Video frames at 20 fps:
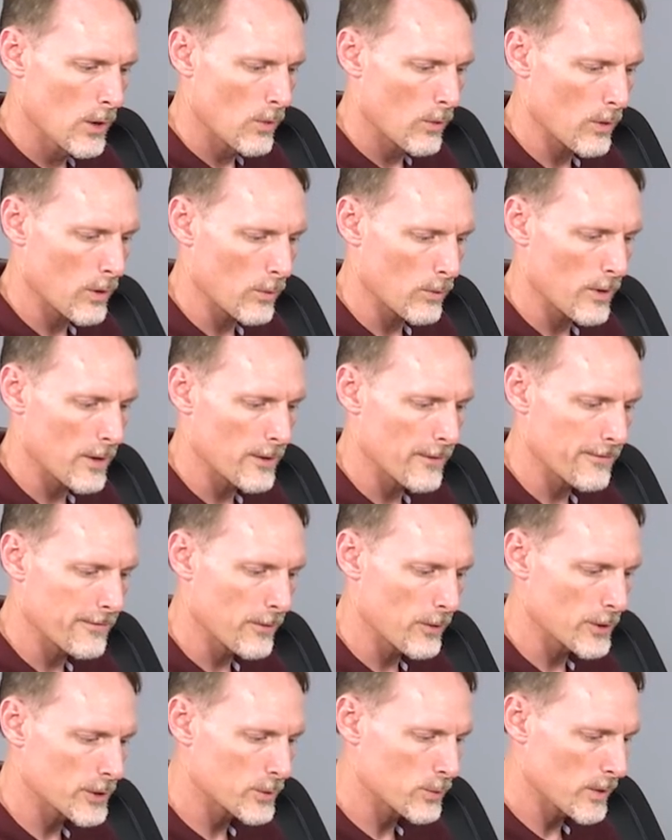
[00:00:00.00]
We're going to run the
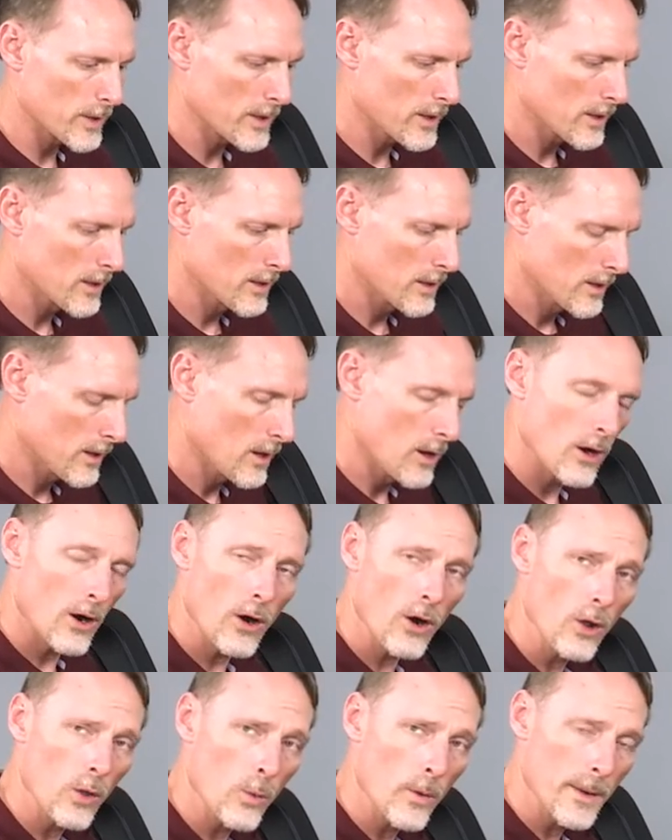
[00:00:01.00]
first one
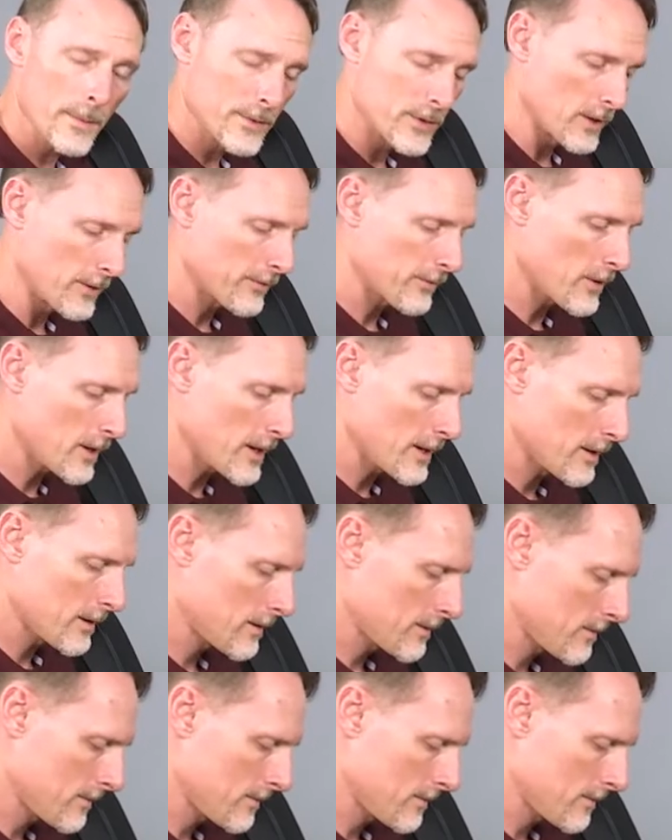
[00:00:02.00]
all the way up to the front.